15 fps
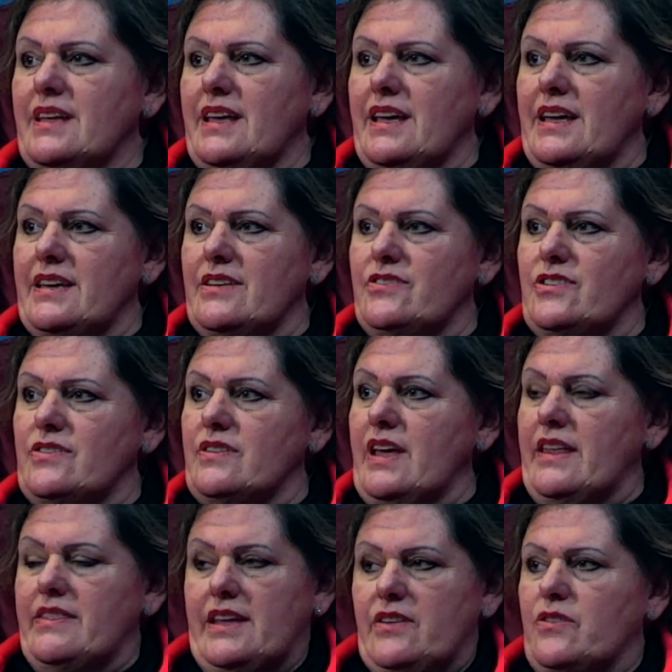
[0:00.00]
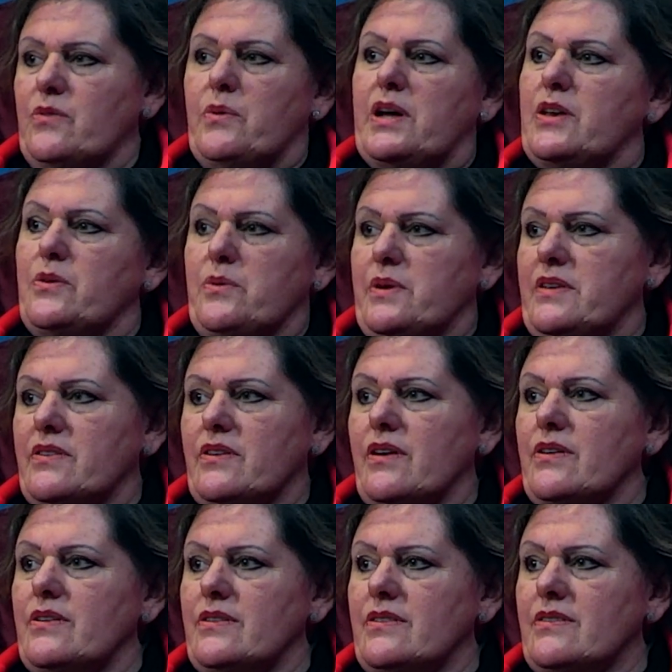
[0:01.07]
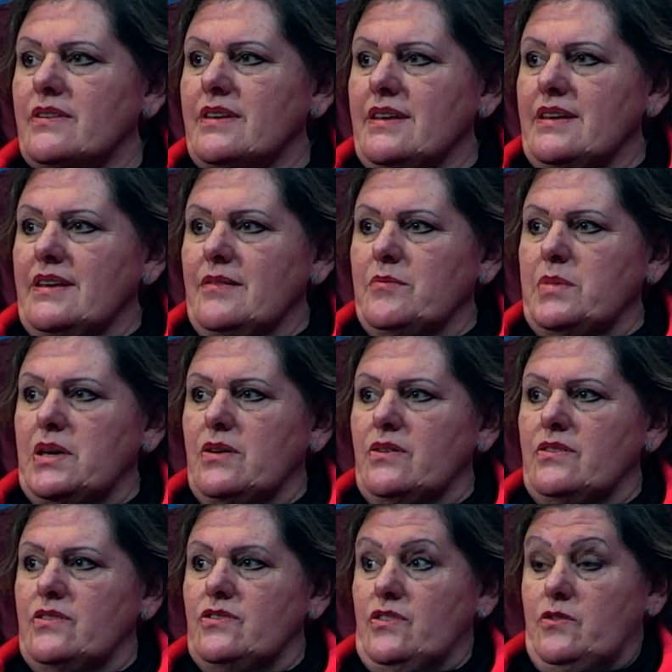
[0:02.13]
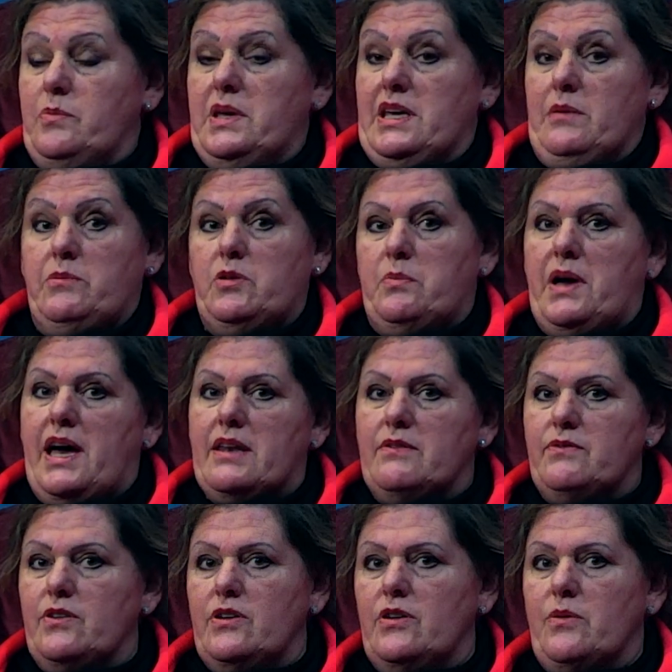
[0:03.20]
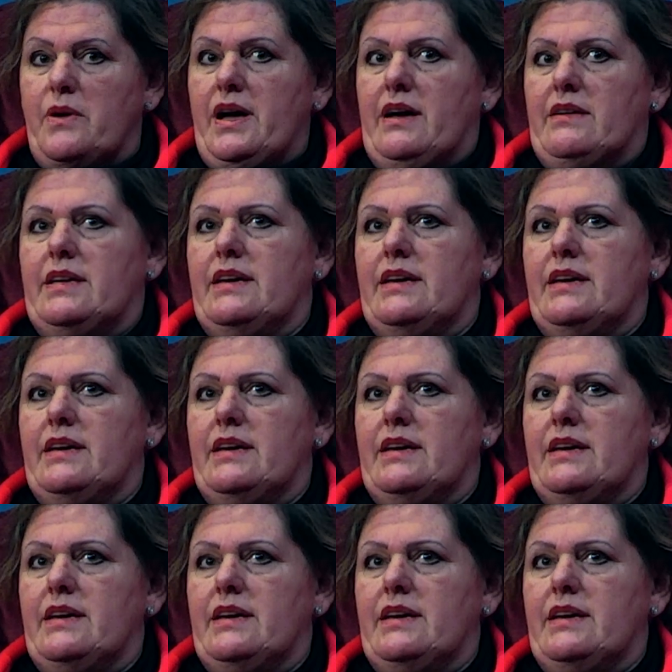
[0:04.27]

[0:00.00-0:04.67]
and that's the way it always goes, because it just becomes a part of who you are.